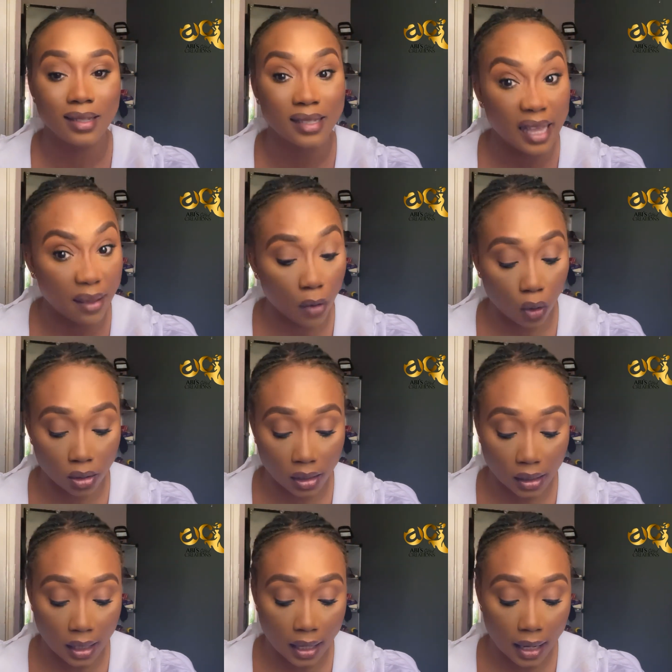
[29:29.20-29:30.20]
same
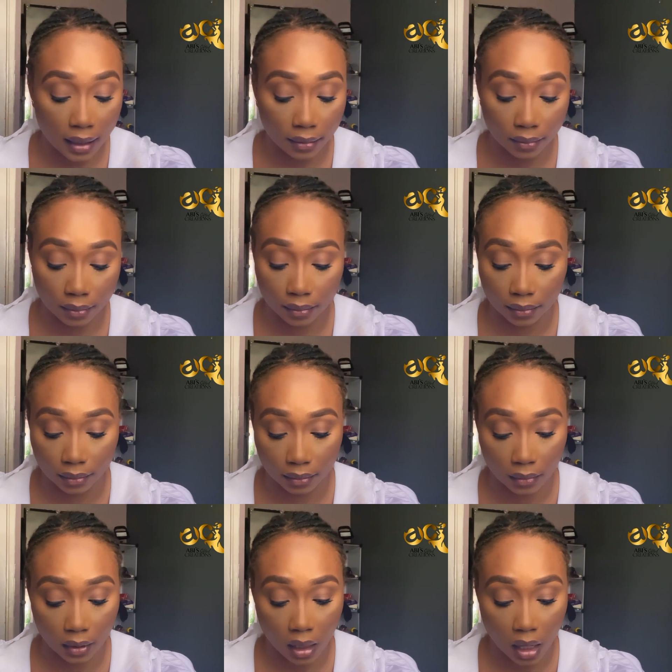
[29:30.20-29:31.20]
concealer,
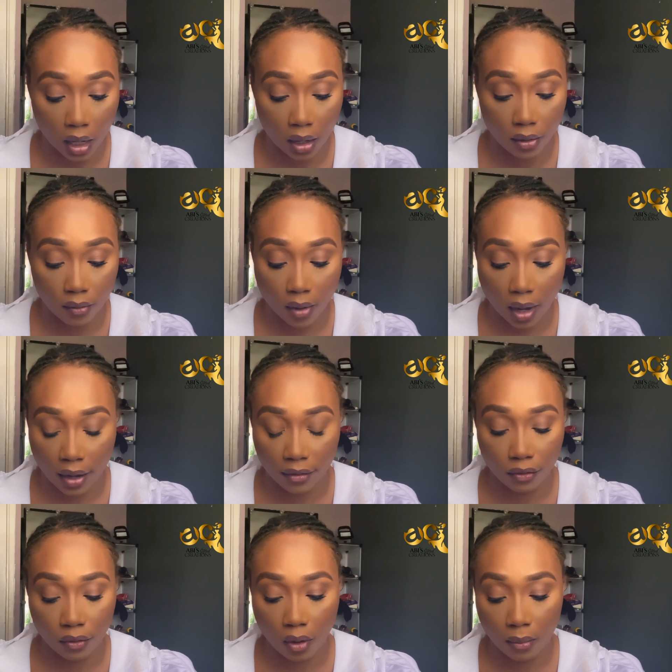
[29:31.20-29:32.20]
right,
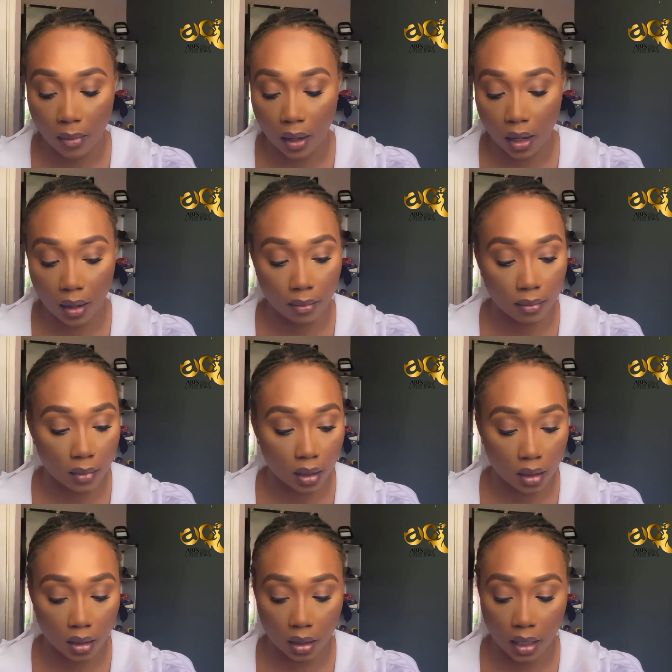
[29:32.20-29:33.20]
from
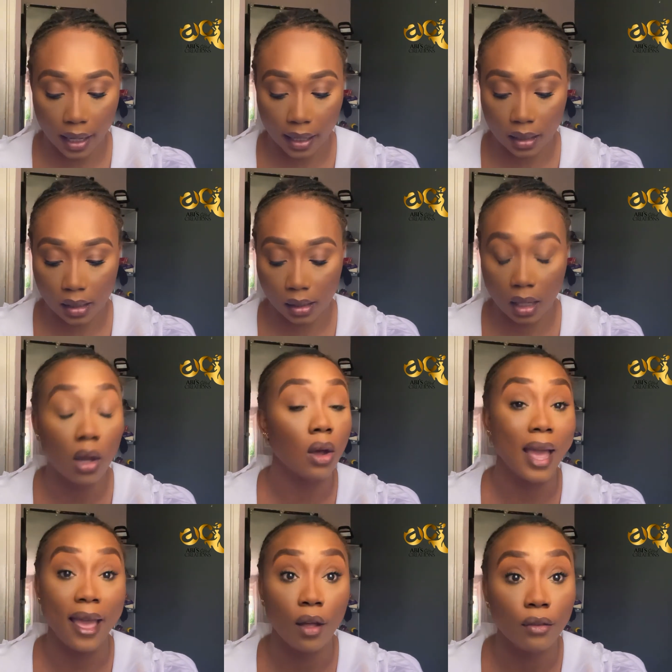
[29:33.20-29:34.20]
NYX or
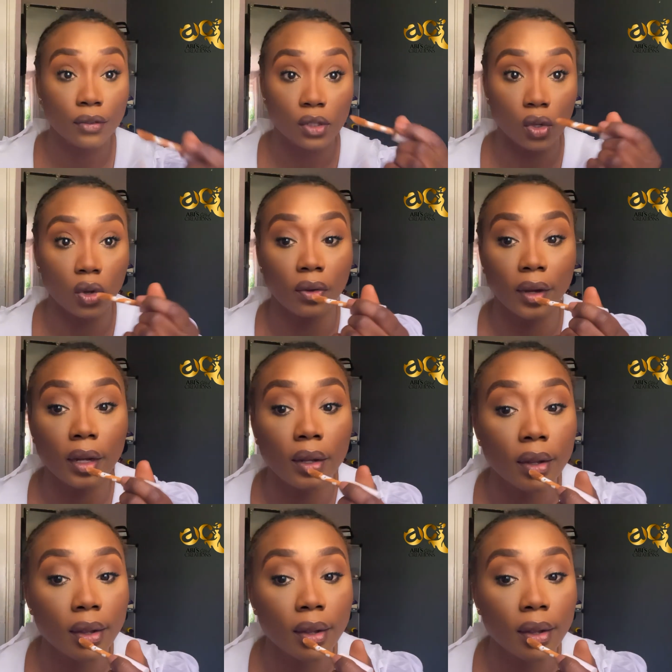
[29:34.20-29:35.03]
ELF, sorry.